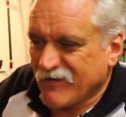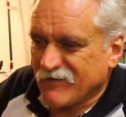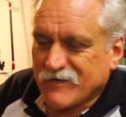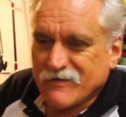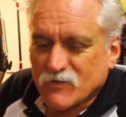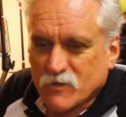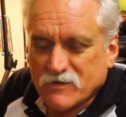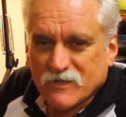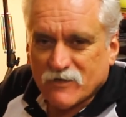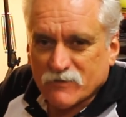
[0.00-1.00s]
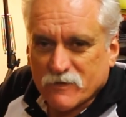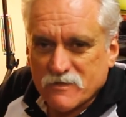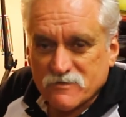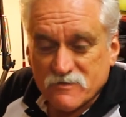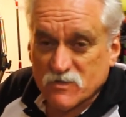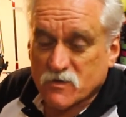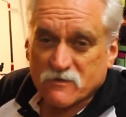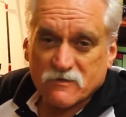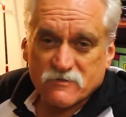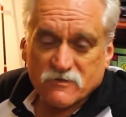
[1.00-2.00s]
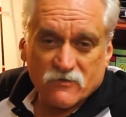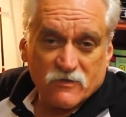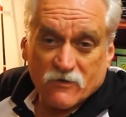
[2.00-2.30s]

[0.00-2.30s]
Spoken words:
hey, the one you like most is the one that's on the